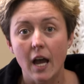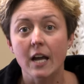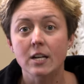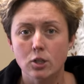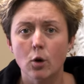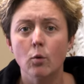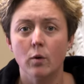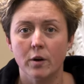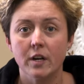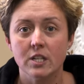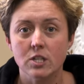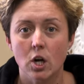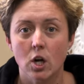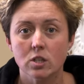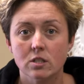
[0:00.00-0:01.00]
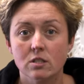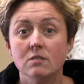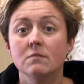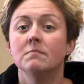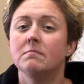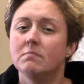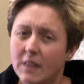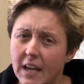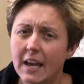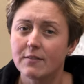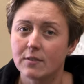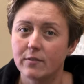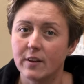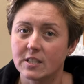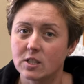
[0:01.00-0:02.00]
And don't worry, adults, they
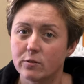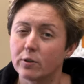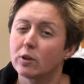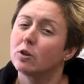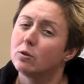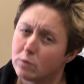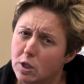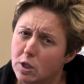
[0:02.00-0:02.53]
have events for you